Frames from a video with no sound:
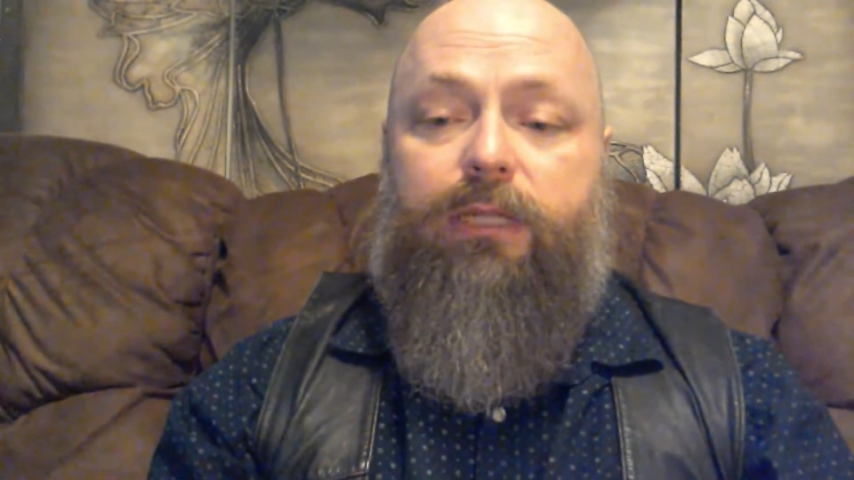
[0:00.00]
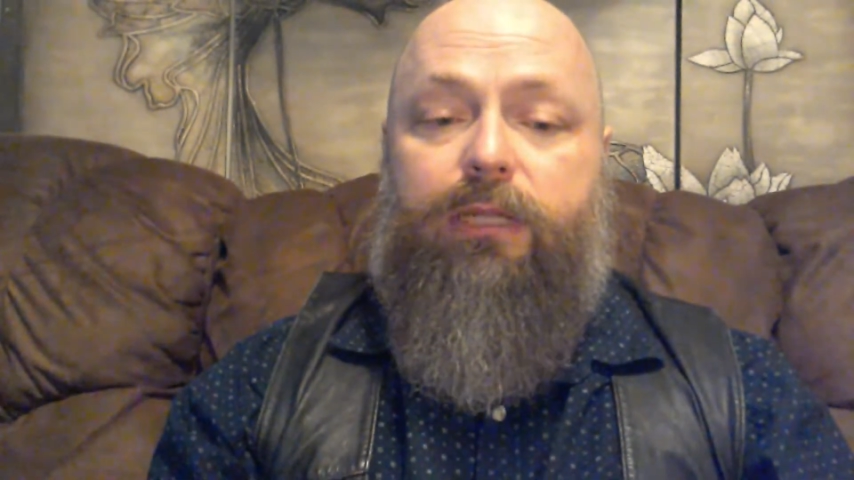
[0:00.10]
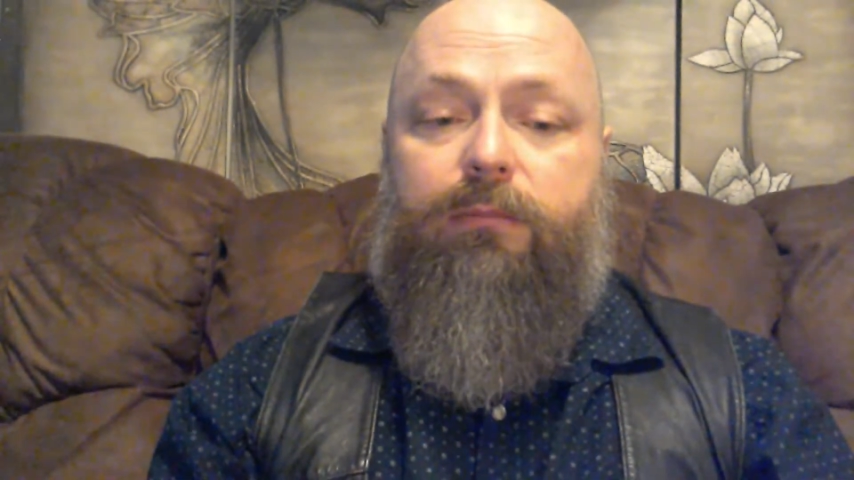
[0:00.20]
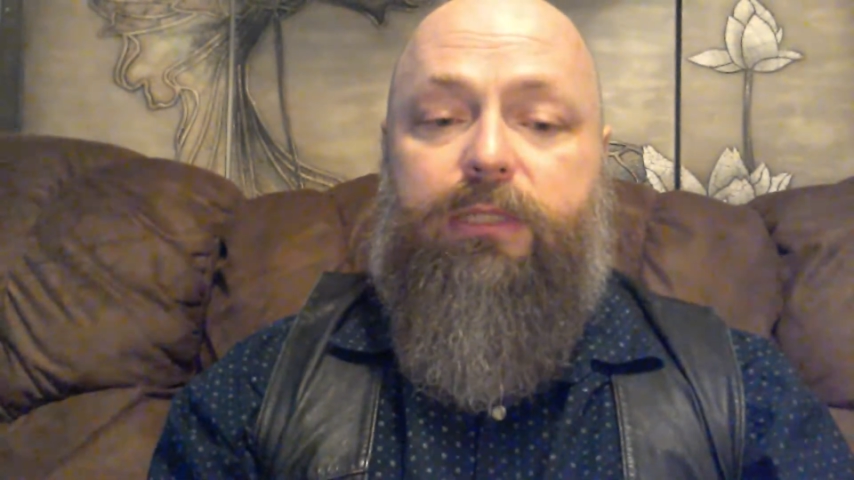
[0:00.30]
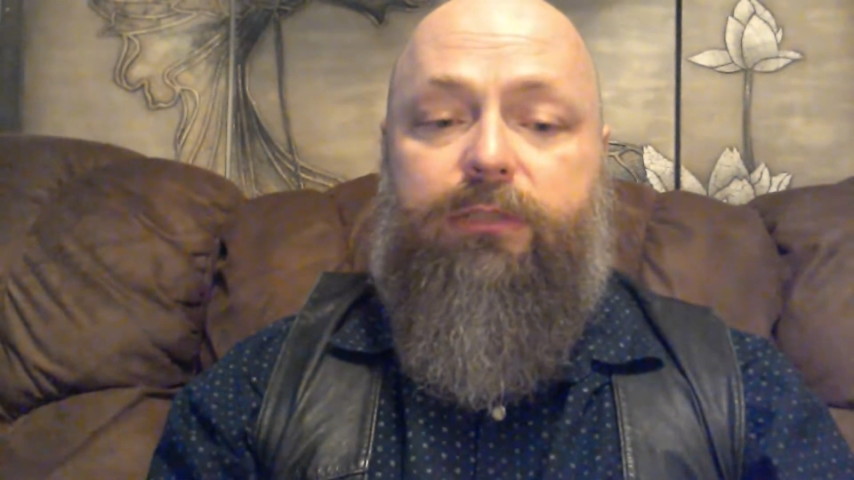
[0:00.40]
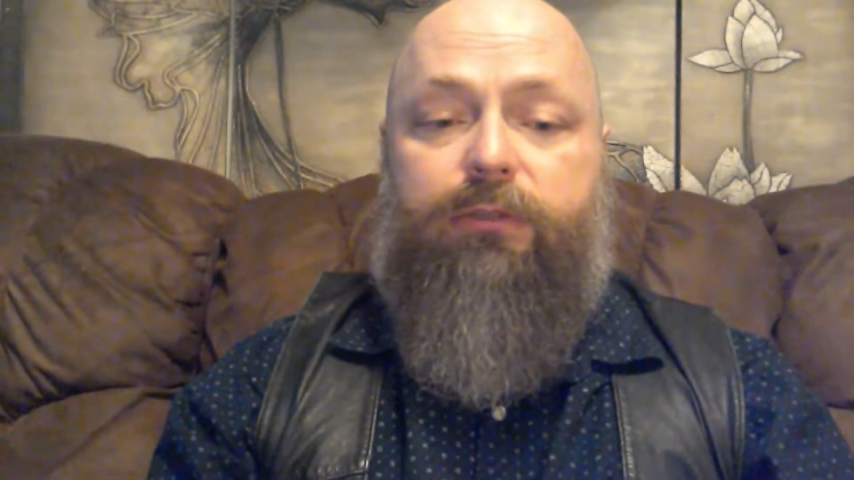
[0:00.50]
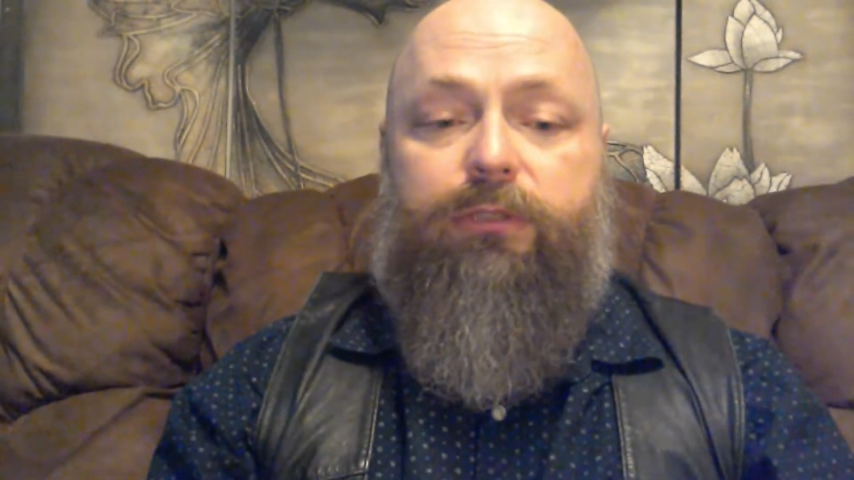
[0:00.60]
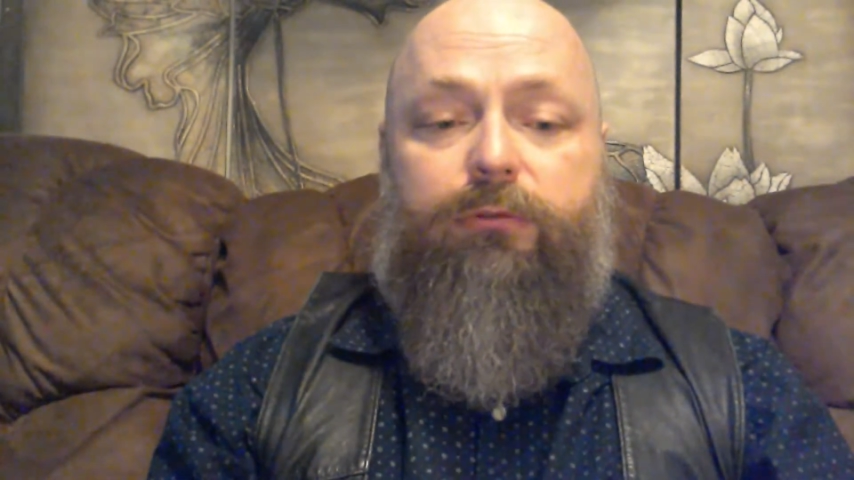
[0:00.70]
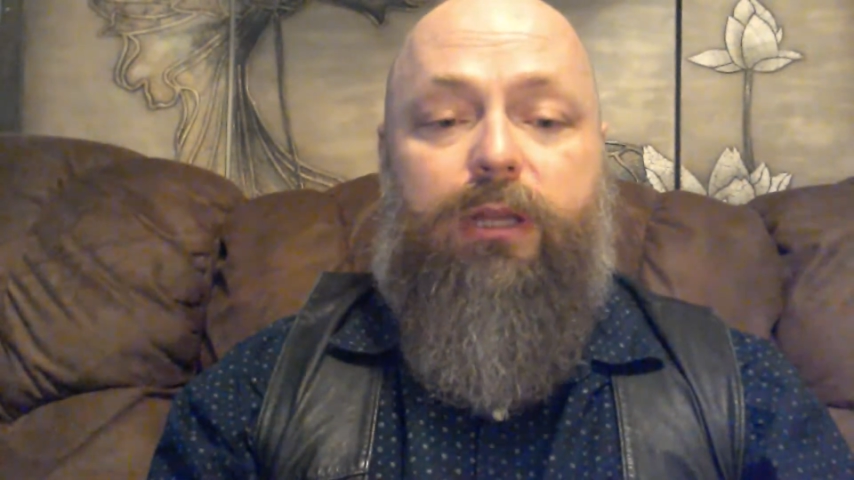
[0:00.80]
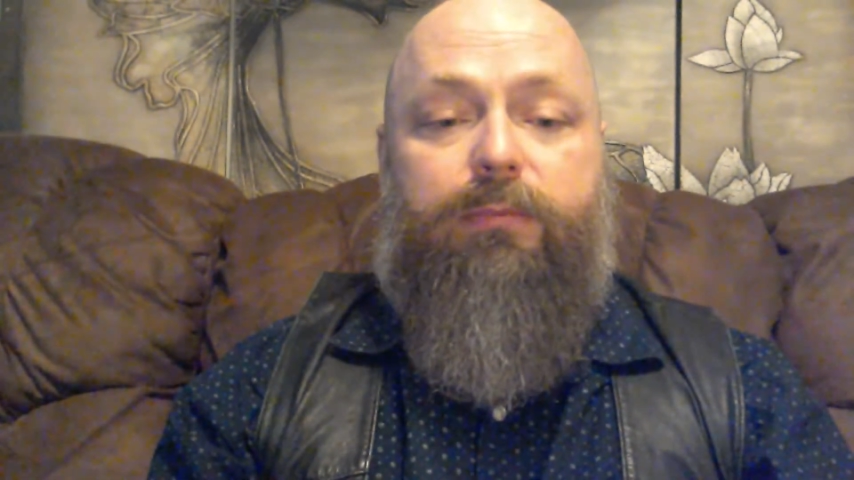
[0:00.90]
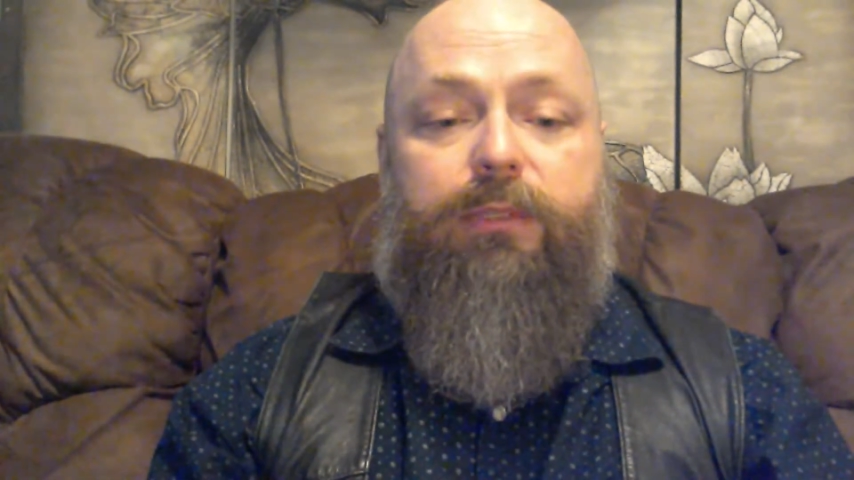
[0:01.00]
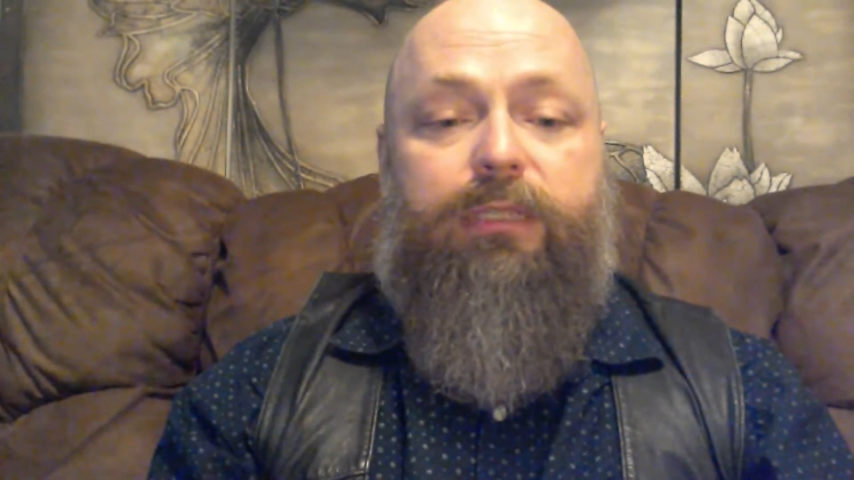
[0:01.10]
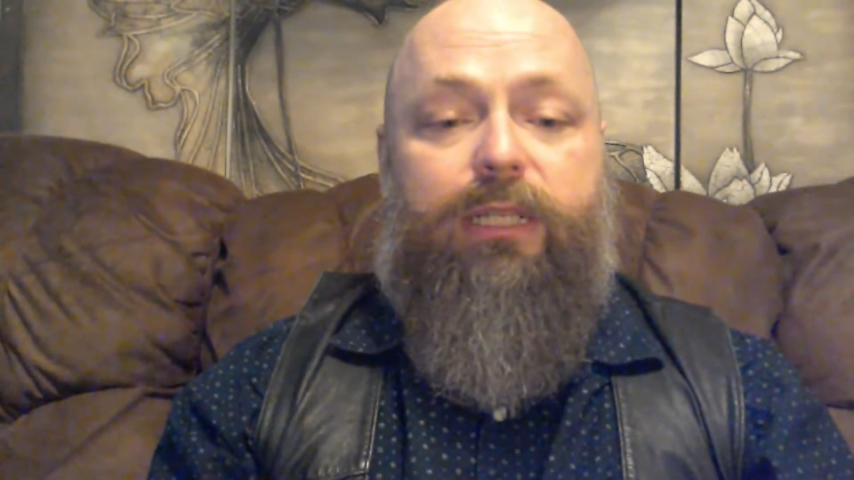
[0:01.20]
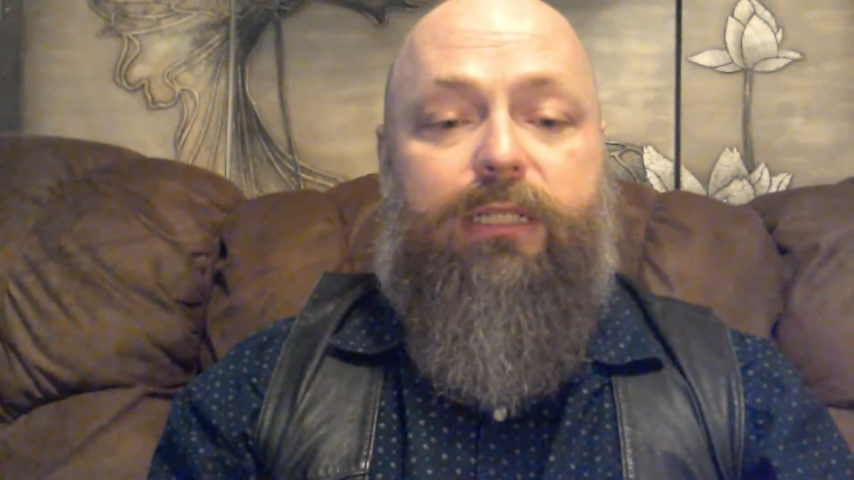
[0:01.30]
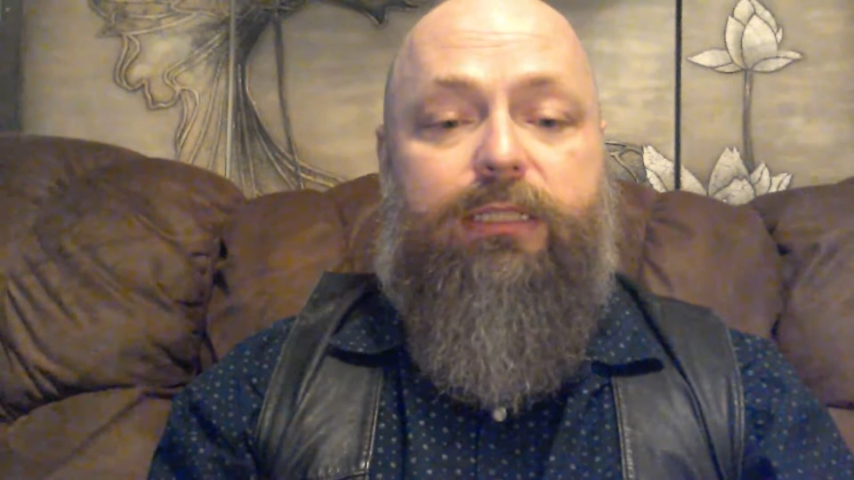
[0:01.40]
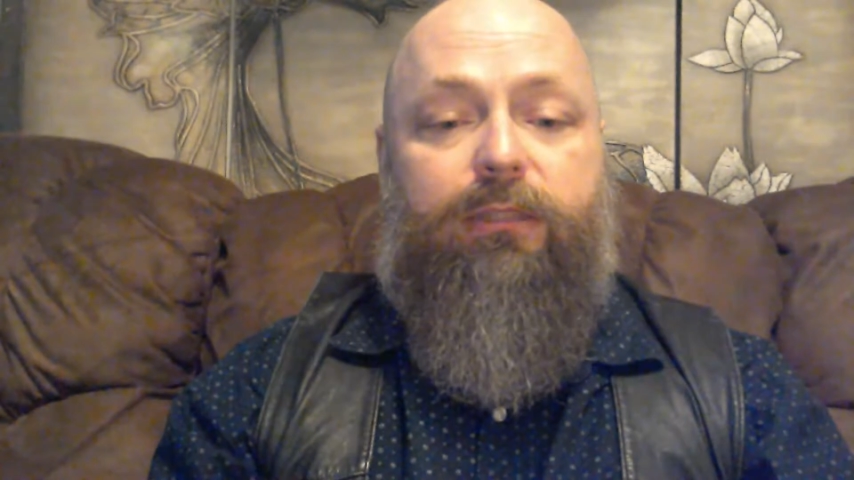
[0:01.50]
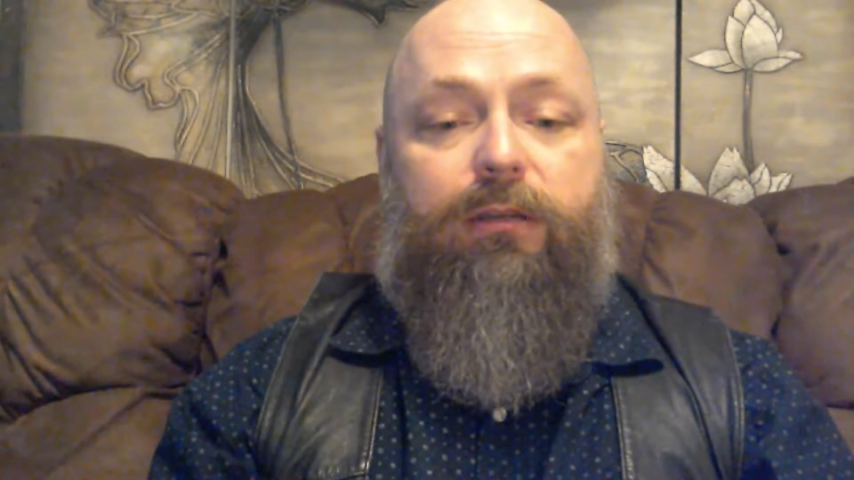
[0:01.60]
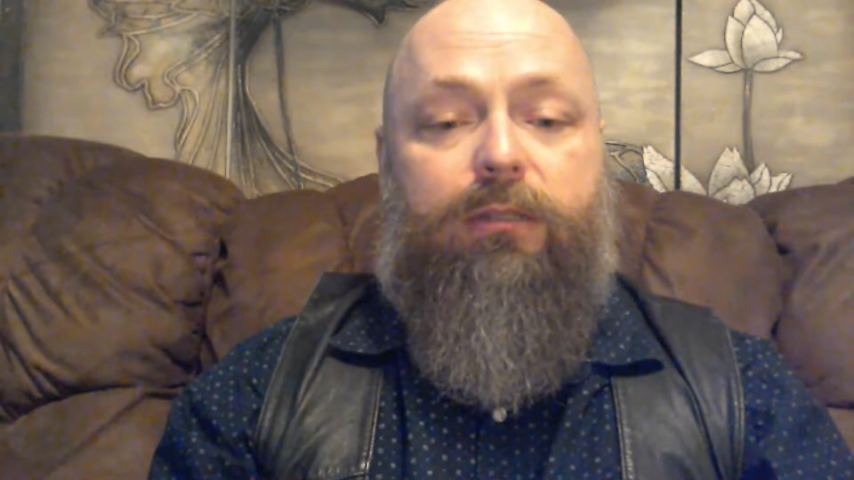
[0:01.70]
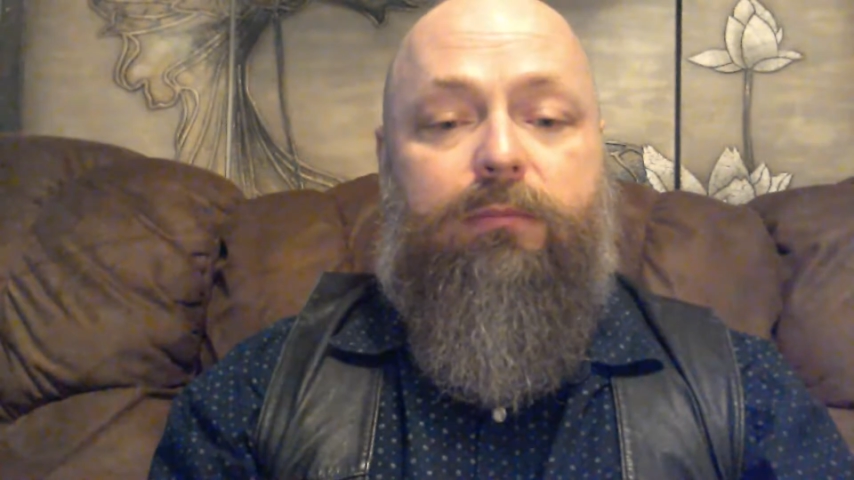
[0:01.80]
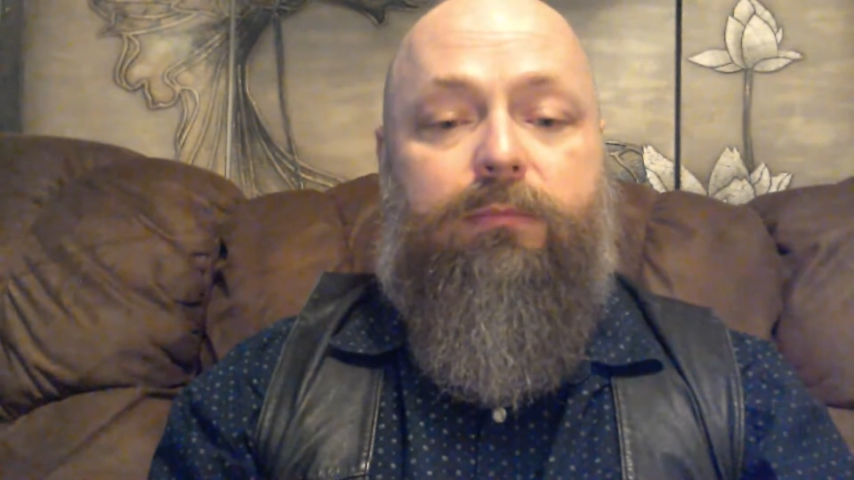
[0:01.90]
Mistress drops Natalie's
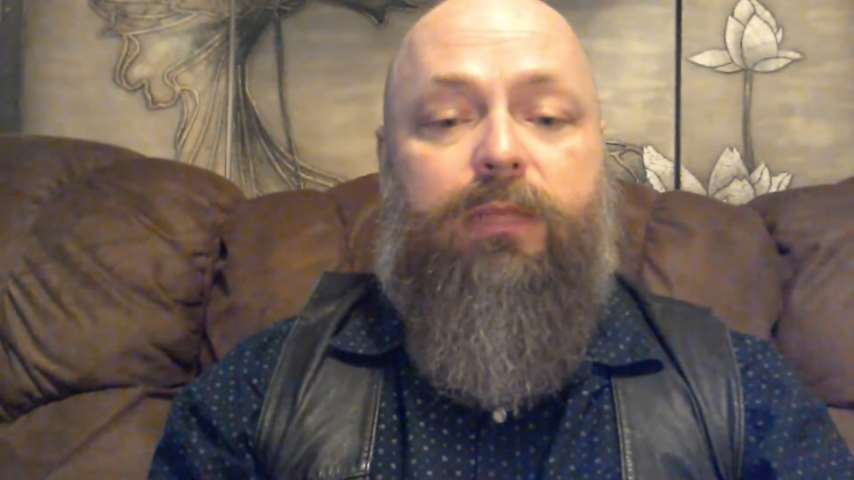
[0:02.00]
arm